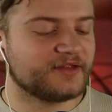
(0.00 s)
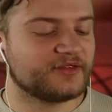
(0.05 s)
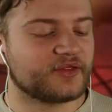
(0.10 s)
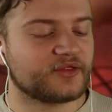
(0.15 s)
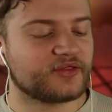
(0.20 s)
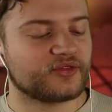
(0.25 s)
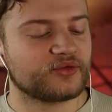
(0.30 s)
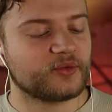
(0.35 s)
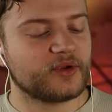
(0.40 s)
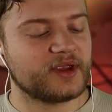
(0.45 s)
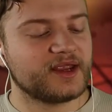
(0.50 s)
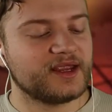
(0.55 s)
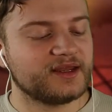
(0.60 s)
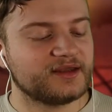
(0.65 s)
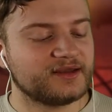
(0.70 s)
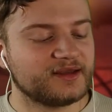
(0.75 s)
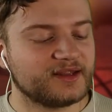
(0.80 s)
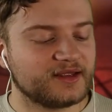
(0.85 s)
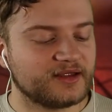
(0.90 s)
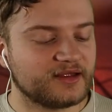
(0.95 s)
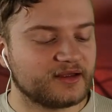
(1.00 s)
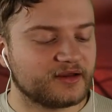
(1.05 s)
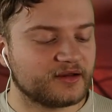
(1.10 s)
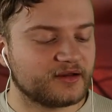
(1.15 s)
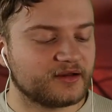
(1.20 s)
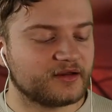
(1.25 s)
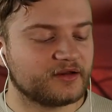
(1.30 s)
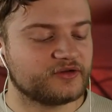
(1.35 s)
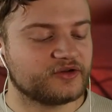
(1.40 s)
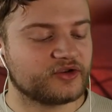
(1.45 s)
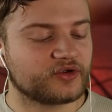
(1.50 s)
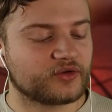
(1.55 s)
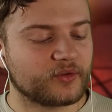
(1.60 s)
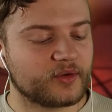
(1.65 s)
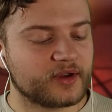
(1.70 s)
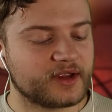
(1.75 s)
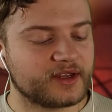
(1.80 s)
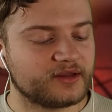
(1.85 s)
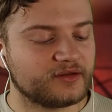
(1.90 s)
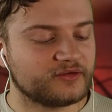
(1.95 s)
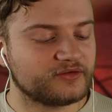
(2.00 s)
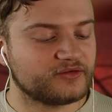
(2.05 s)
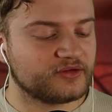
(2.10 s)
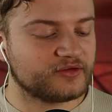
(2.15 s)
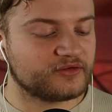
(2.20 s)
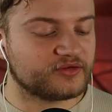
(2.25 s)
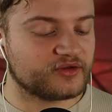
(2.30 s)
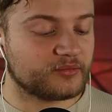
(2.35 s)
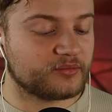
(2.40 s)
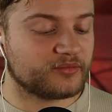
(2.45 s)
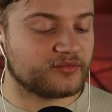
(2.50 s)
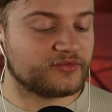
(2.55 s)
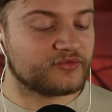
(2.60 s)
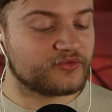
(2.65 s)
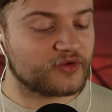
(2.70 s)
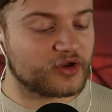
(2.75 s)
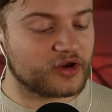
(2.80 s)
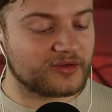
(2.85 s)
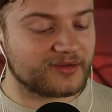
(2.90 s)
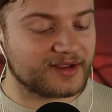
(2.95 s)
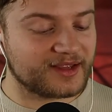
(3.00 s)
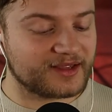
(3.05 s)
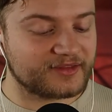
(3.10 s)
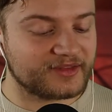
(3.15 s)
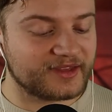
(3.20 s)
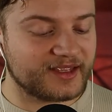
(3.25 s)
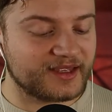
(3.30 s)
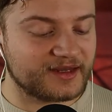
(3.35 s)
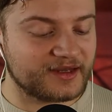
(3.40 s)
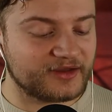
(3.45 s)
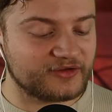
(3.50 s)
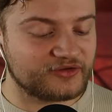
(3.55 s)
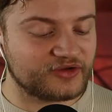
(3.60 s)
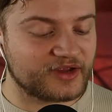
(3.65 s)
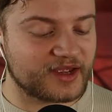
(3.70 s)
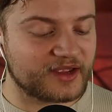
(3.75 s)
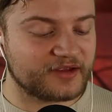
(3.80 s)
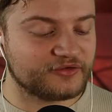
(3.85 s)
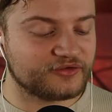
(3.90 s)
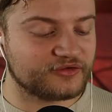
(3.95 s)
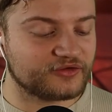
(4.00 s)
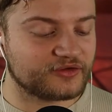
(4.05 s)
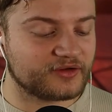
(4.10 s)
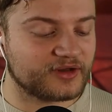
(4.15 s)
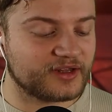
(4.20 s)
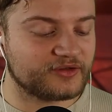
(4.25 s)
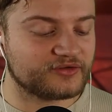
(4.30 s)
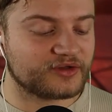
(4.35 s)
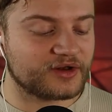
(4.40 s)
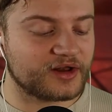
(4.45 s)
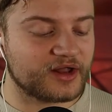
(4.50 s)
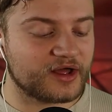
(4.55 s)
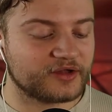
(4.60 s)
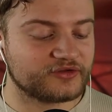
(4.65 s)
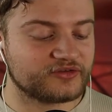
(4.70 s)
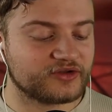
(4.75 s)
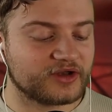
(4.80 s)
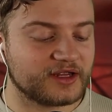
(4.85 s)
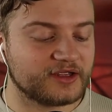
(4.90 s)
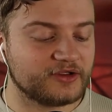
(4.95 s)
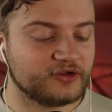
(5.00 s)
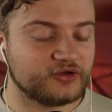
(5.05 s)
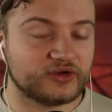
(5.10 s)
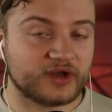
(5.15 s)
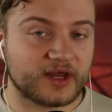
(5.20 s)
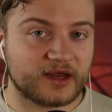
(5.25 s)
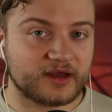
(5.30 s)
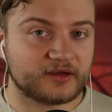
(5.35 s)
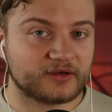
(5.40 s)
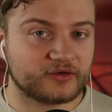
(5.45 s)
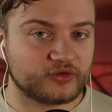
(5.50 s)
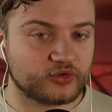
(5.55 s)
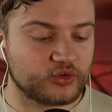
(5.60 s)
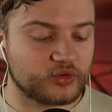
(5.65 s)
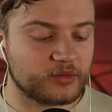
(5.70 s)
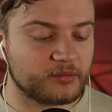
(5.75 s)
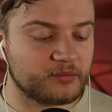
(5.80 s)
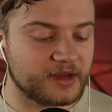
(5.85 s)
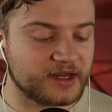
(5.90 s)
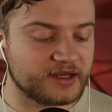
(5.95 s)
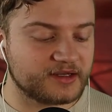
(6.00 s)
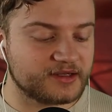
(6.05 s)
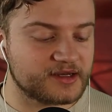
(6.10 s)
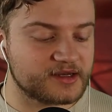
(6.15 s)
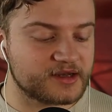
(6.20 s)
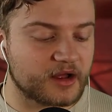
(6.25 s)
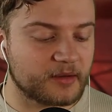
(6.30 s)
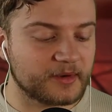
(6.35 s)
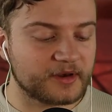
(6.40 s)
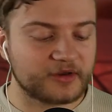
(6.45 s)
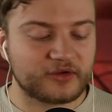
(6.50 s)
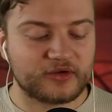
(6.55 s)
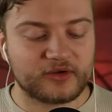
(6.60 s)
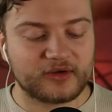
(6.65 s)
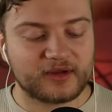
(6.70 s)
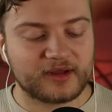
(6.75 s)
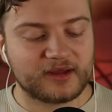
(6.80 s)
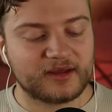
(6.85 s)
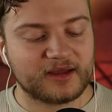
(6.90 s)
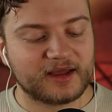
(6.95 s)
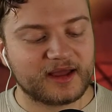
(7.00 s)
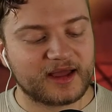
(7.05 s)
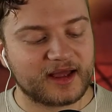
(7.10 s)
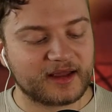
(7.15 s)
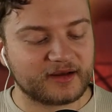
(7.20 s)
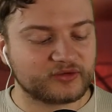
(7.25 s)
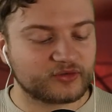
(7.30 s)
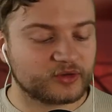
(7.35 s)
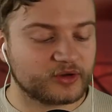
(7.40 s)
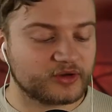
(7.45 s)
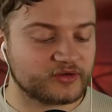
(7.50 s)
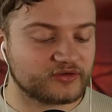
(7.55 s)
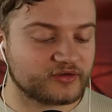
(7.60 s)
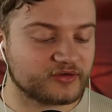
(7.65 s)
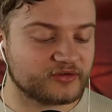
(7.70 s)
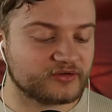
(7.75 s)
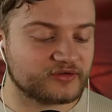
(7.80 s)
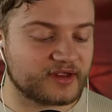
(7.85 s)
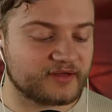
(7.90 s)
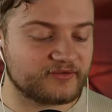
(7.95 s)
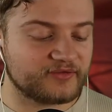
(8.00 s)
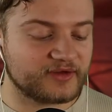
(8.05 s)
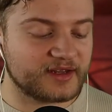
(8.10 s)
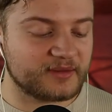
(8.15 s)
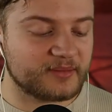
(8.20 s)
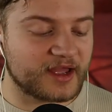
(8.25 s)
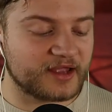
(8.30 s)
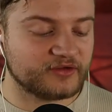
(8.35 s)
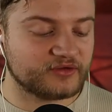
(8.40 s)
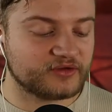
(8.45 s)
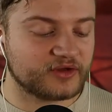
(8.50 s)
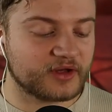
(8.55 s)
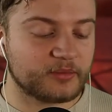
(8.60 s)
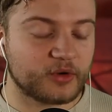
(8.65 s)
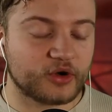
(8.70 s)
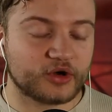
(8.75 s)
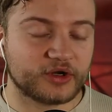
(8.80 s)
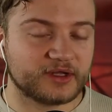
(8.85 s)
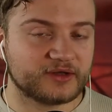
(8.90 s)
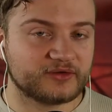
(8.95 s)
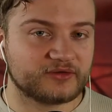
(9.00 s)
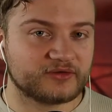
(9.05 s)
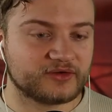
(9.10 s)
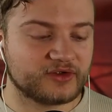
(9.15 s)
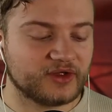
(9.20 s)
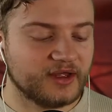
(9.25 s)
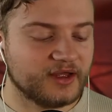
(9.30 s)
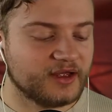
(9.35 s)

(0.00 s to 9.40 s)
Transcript: The three-tier degree system following the initiation is largely unique to BDW, and traditions heavily based upon it.